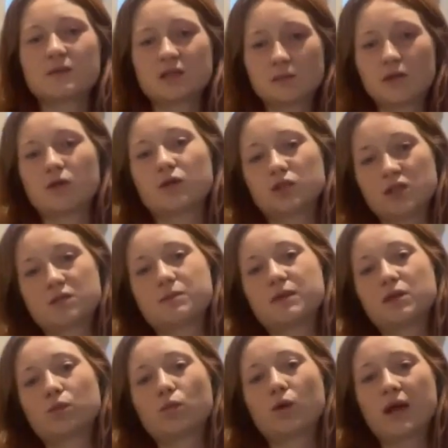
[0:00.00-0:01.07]
epidemiology has
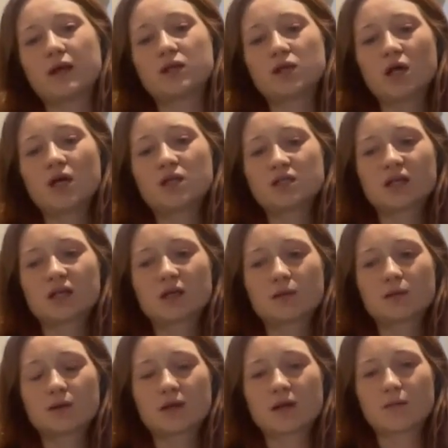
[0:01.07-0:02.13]
been the way, just like
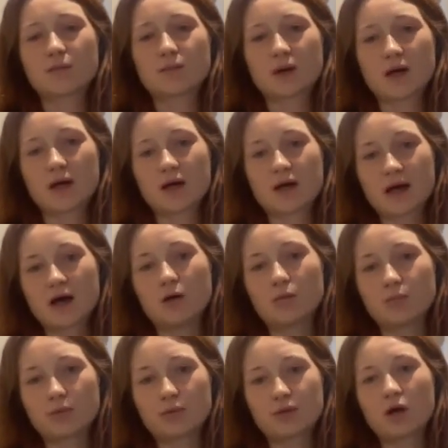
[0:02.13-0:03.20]
a
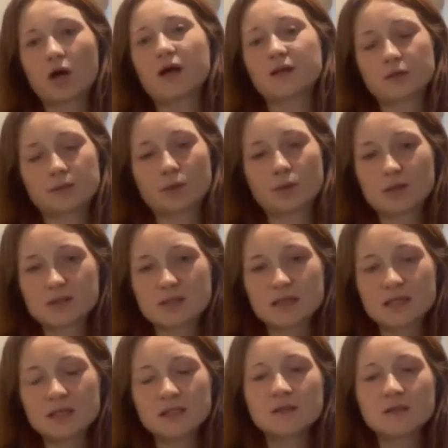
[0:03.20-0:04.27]
help guide the
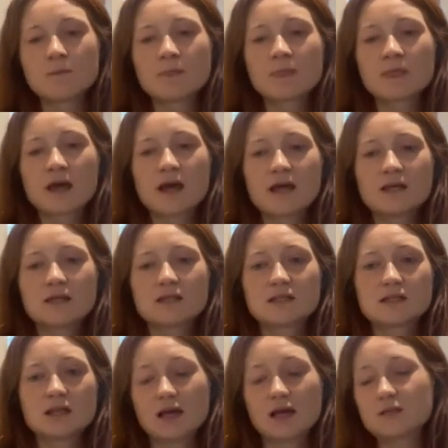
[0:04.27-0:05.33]
policy. And
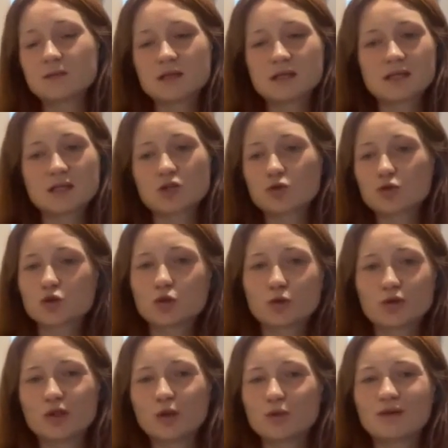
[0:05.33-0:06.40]
yeah, it's been an essential tool
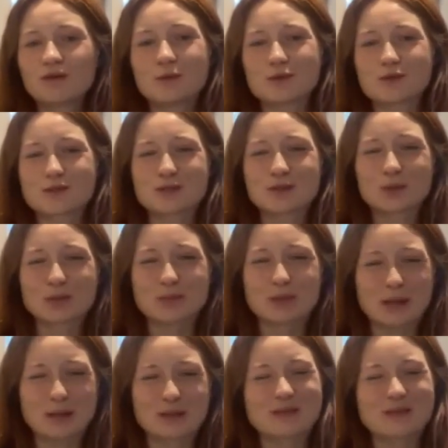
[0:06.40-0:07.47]
that no one really wants to talk
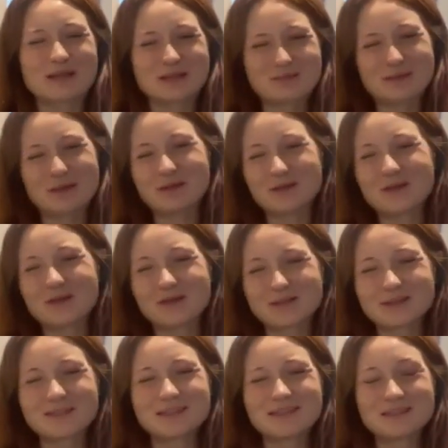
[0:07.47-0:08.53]
about because it's a bit
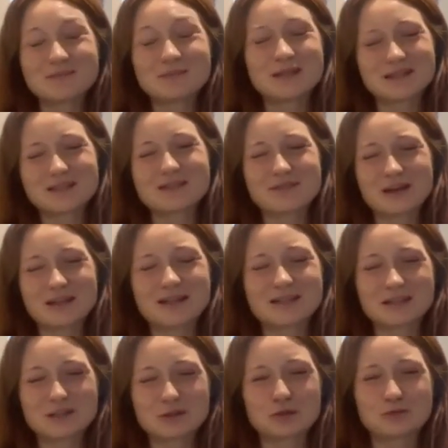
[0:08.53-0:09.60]
gross, but it's a
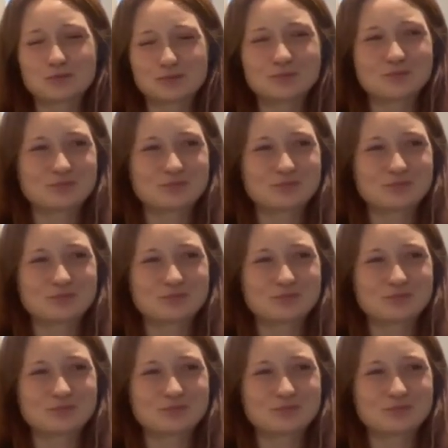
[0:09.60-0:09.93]
fantastic tool.